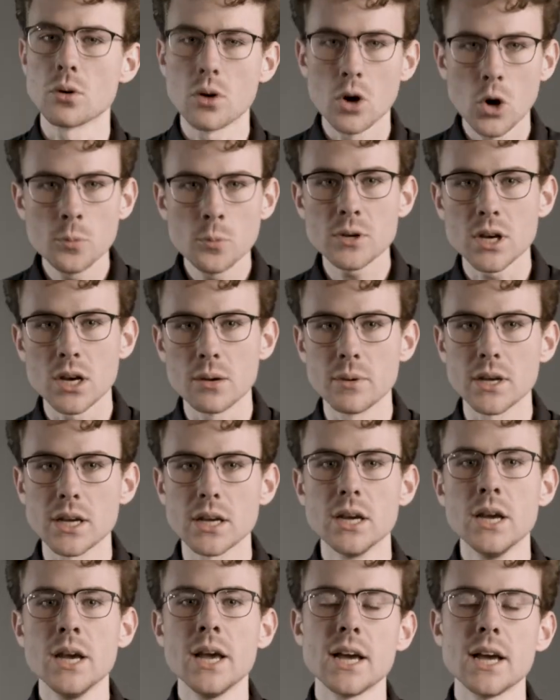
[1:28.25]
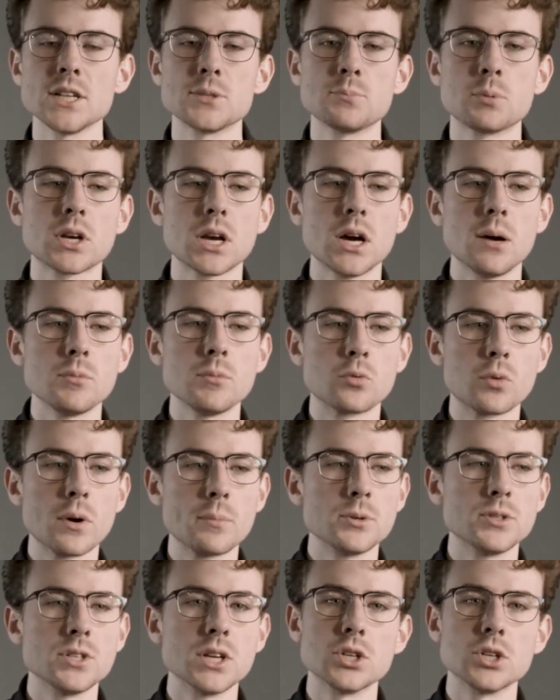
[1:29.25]
homecoming has become the
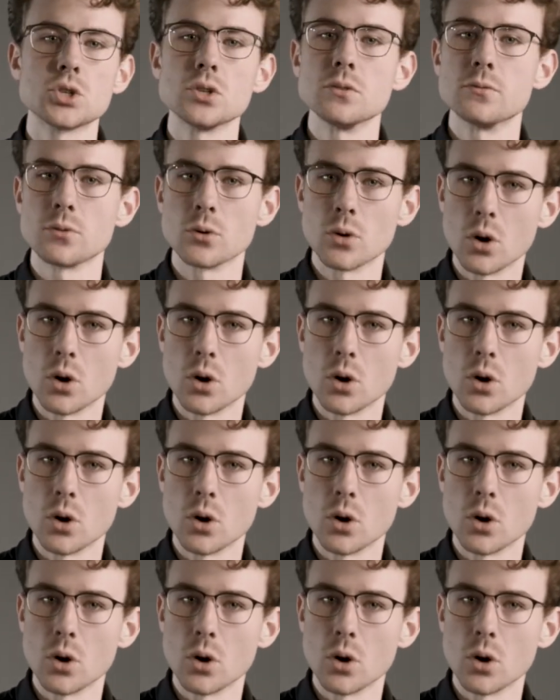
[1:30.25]
reputation for